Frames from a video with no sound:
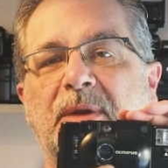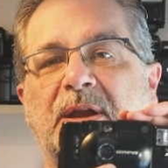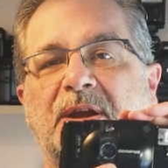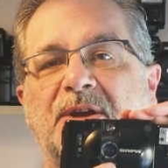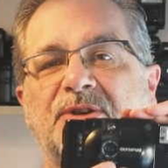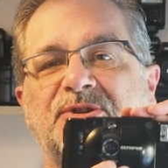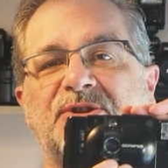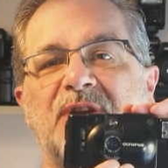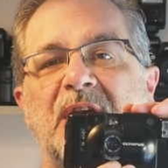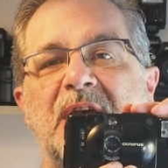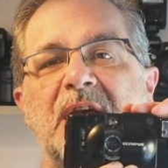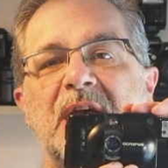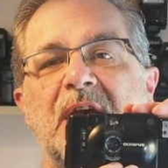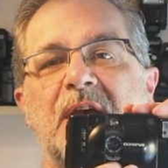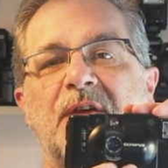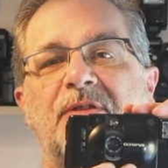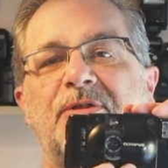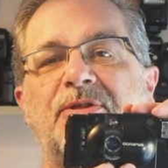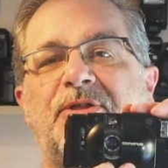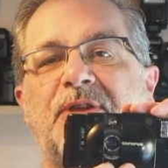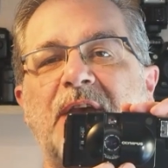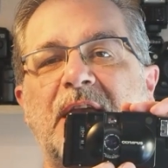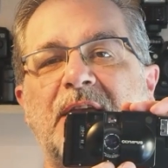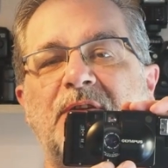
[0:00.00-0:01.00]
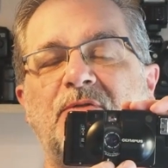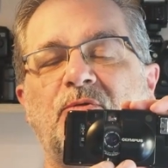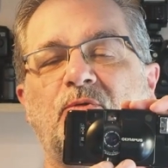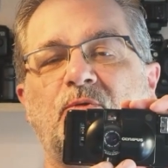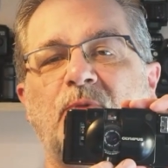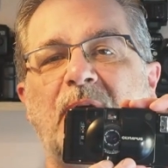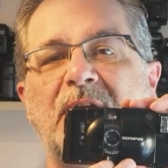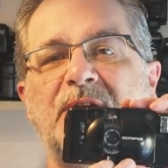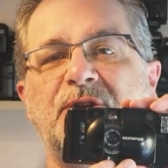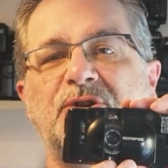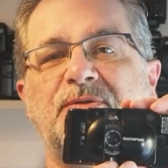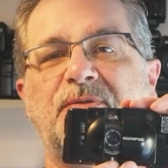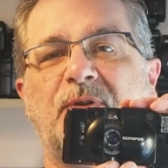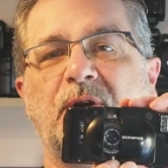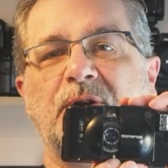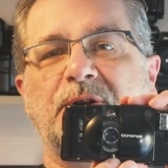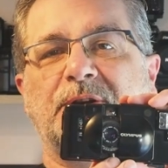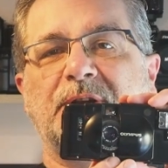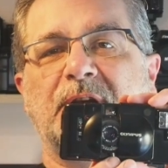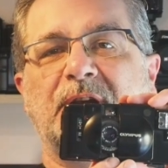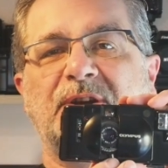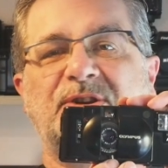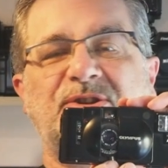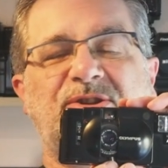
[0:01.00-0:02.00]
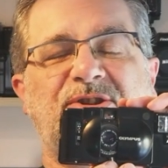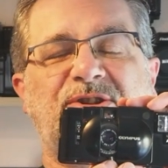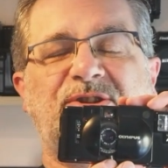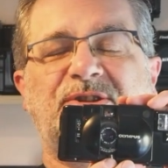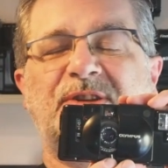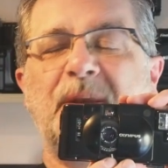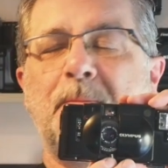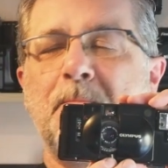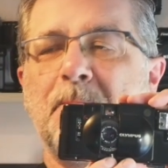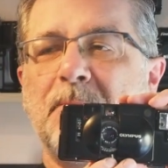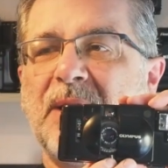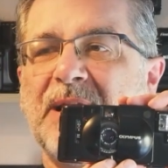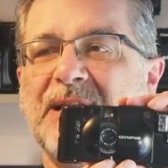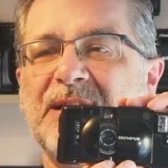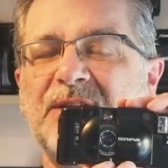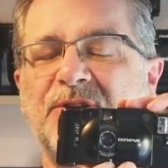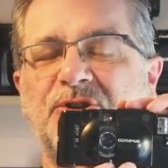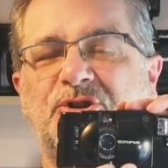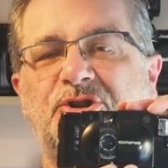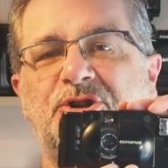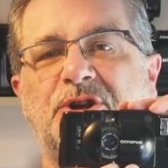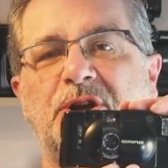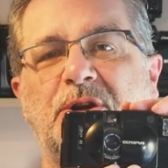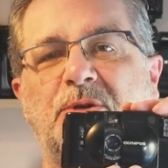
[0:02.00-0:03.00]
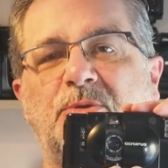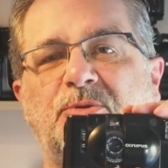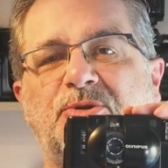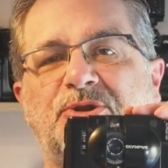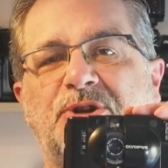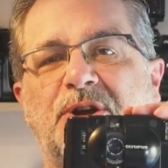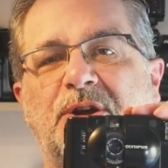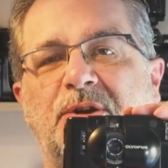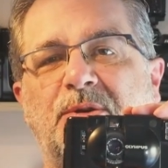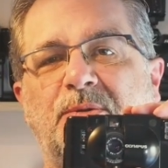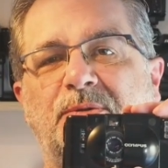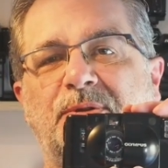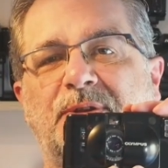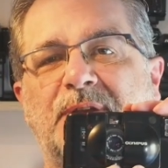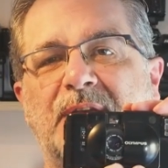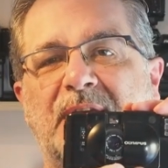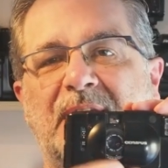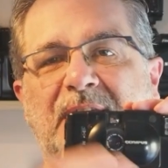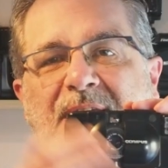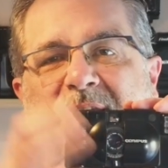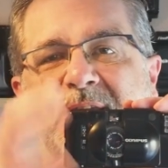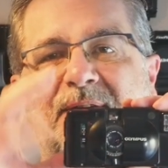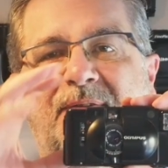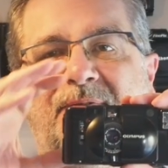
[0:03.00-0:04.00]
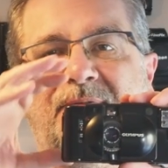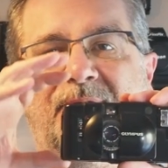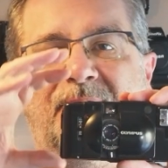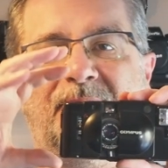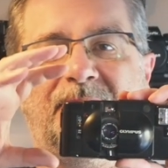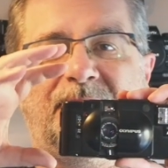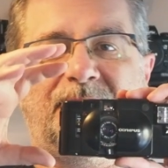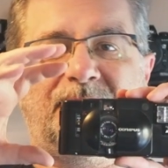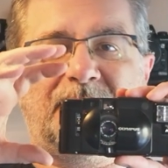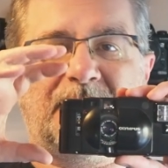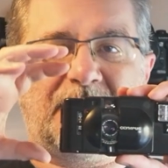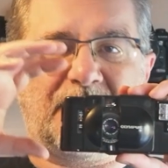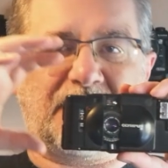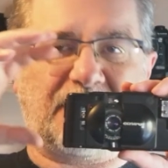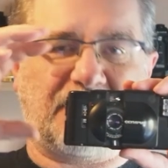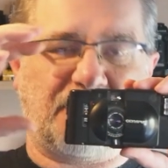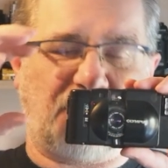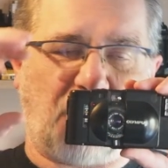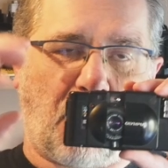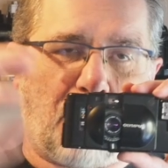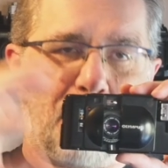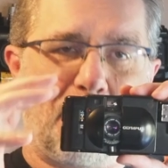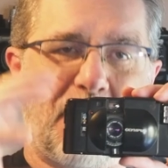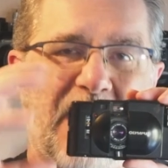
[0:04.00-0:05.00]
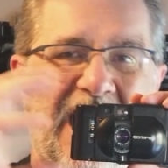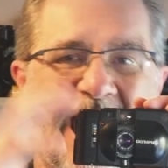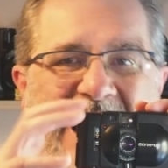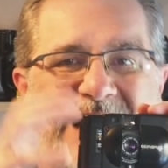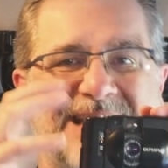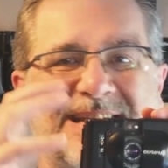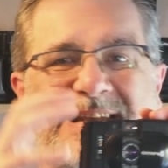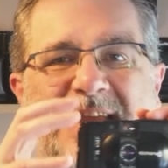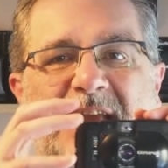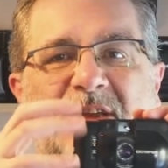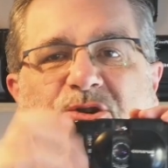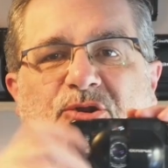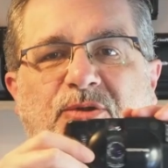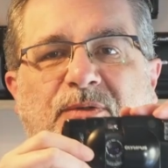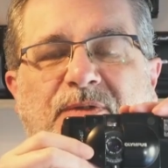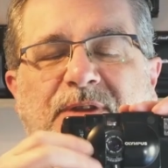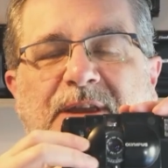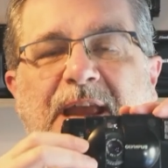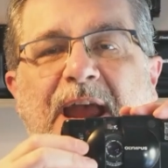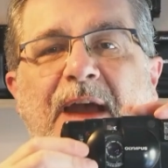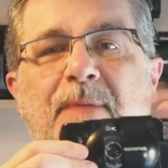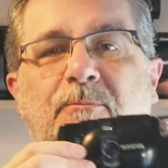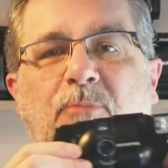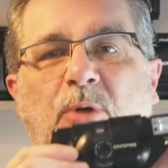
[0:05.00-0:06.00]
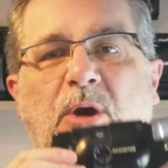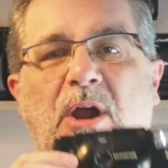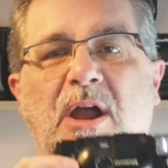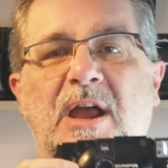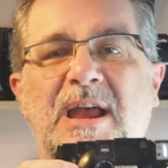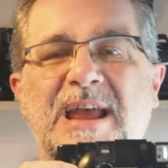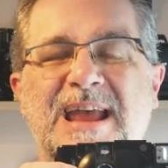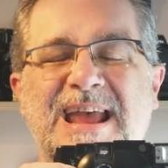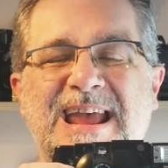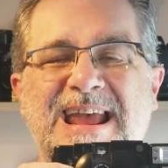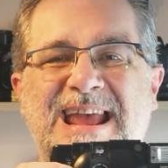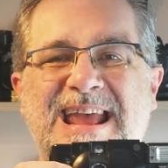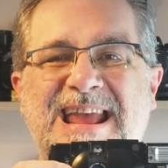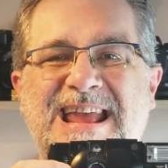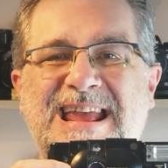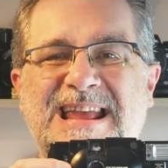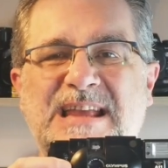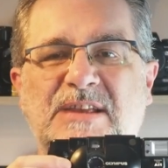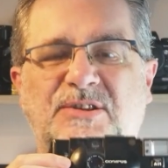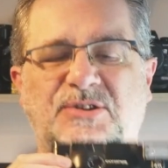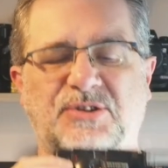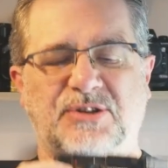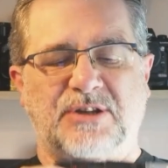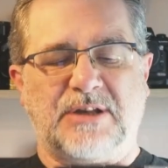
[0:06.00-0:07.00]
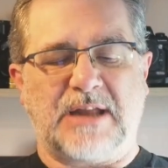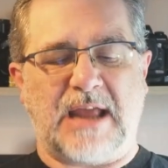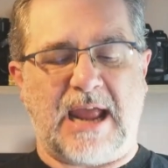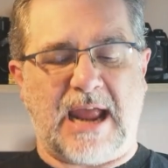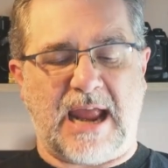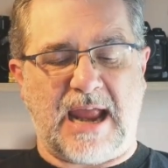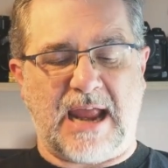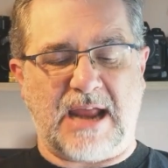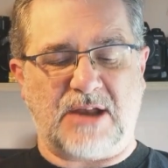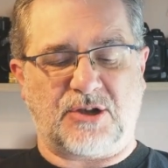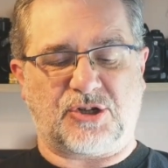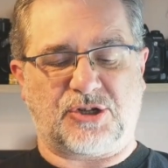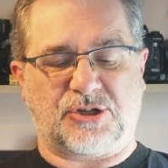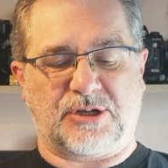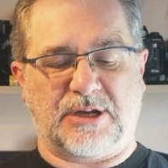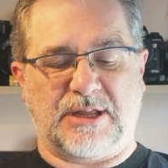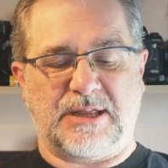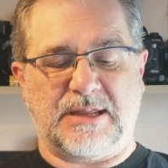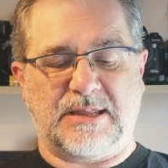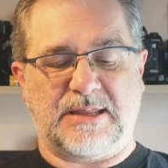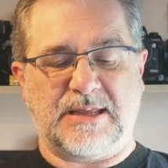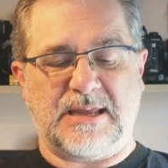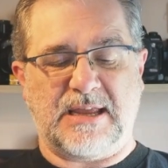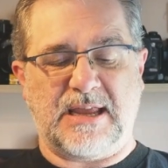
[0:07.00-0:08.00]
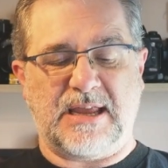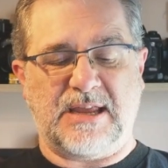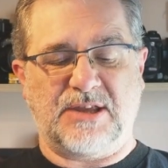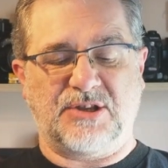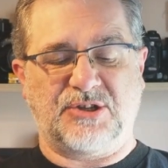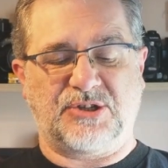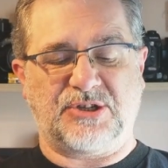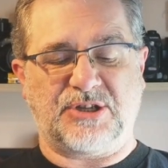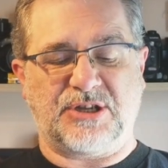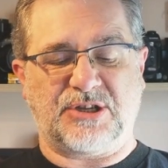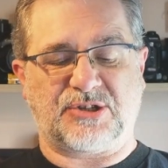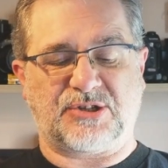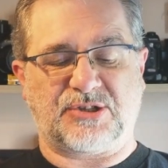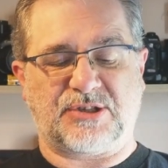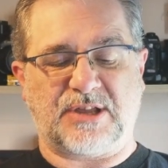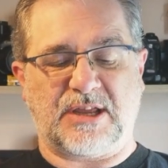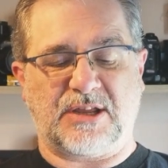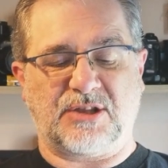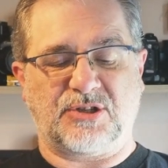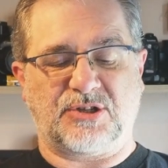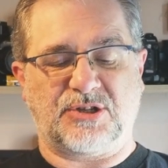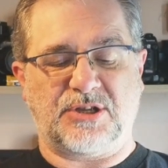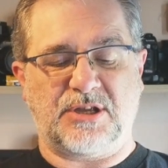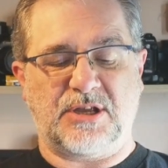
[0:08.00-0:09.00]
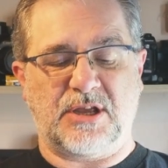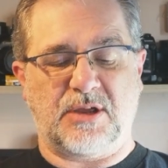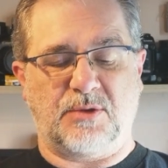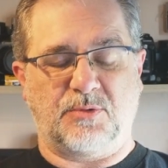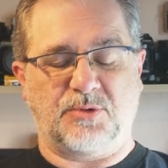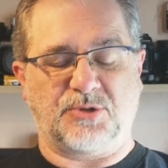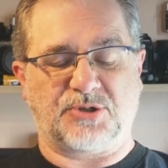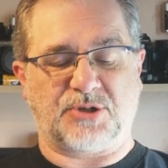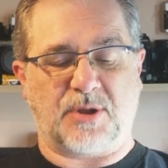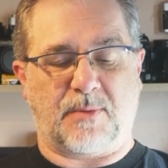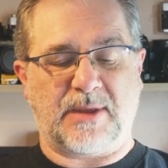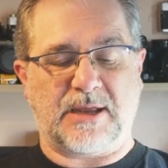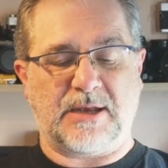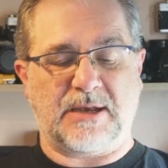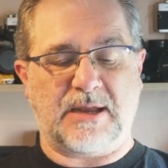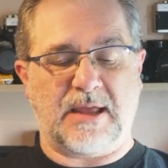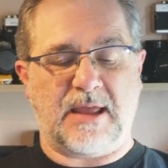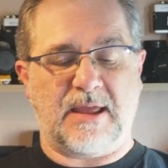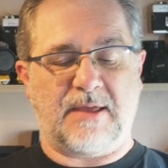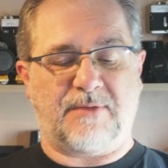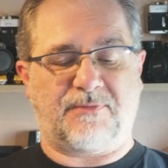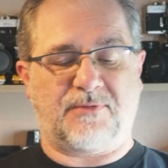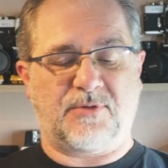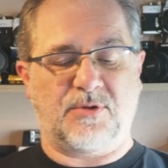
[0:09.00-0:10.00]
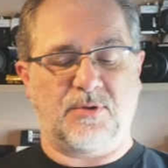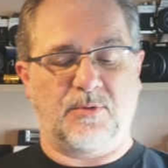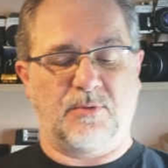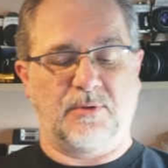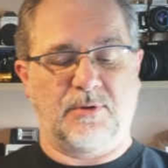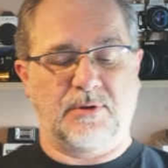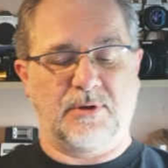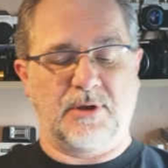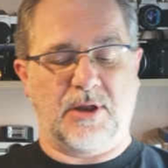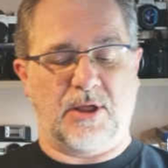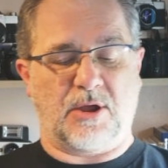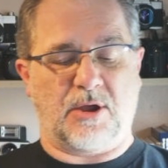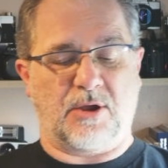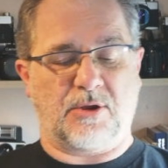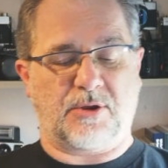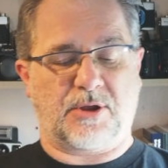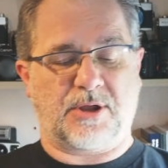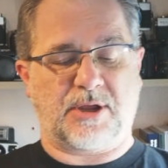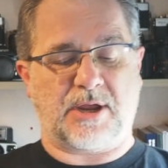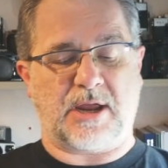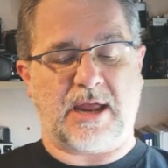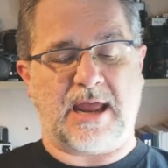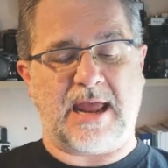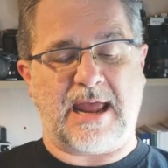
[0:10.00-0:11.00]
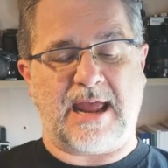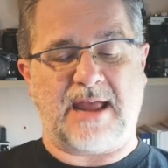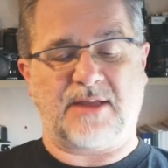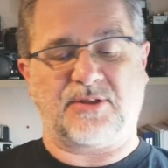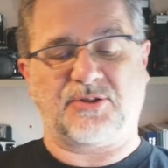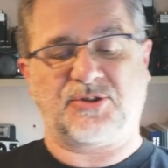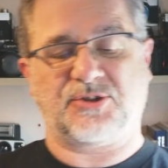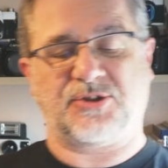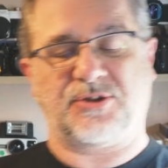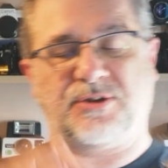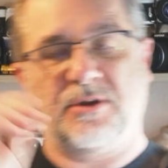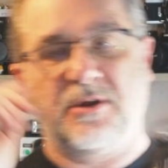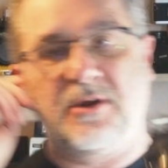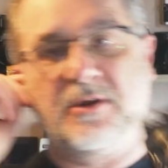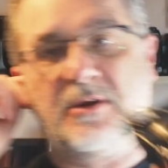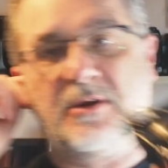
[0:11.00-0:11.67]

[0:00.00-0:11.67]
because the rangefinder, simply due to the compact nature of the camera, isn't actually the easiest thing to use. I mean, if you look at